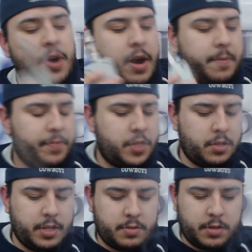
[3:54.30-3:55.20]
Alright,
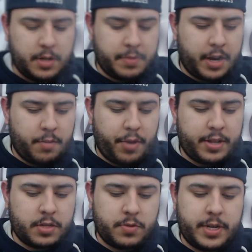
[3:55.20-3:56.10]
so let's kind of
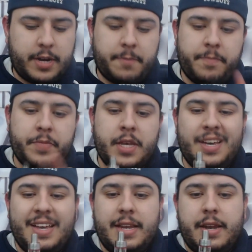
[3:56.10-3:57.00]
break this one down.
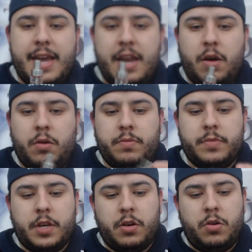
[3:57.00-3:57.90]
Nano,
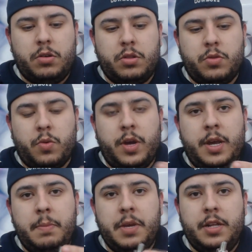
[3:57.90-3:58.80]
gonna hold
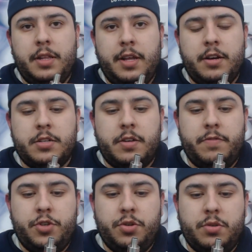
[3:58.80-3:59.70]
3 milliliters
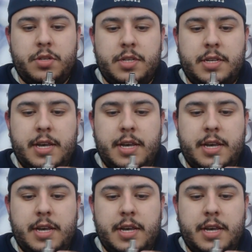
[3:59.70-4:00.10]
of juice